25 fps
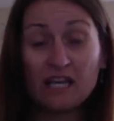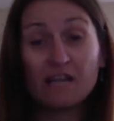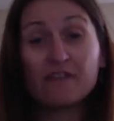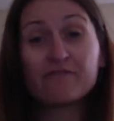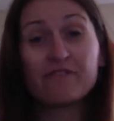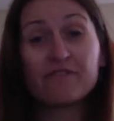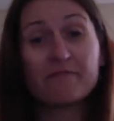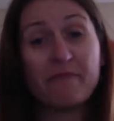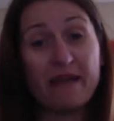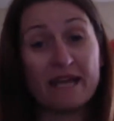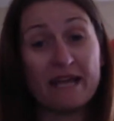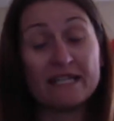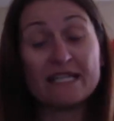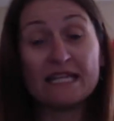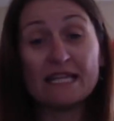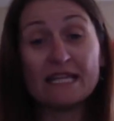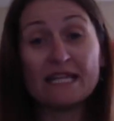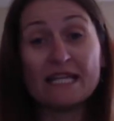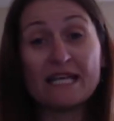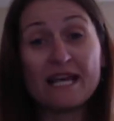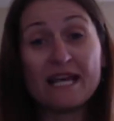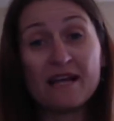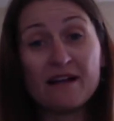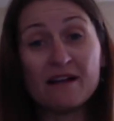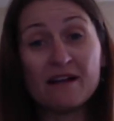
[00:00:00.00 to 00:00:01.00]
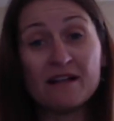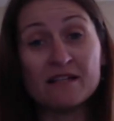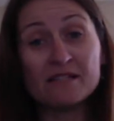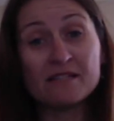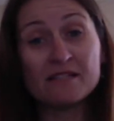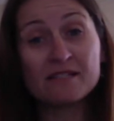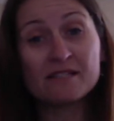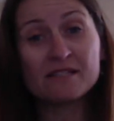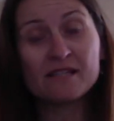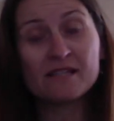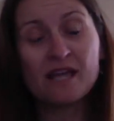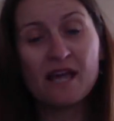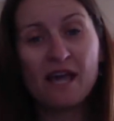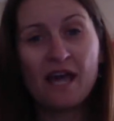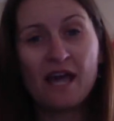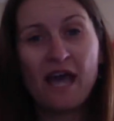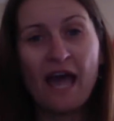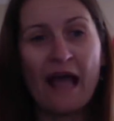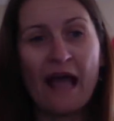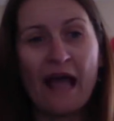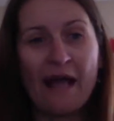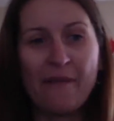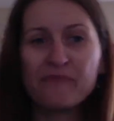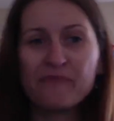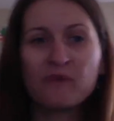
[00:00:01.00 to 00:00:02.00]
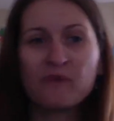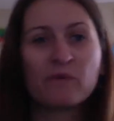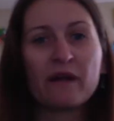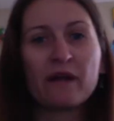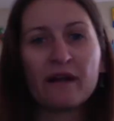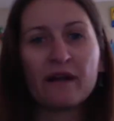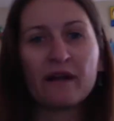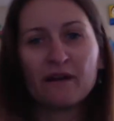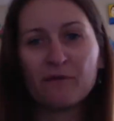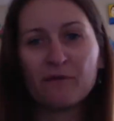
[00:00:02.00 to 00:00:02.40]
from anything else. Where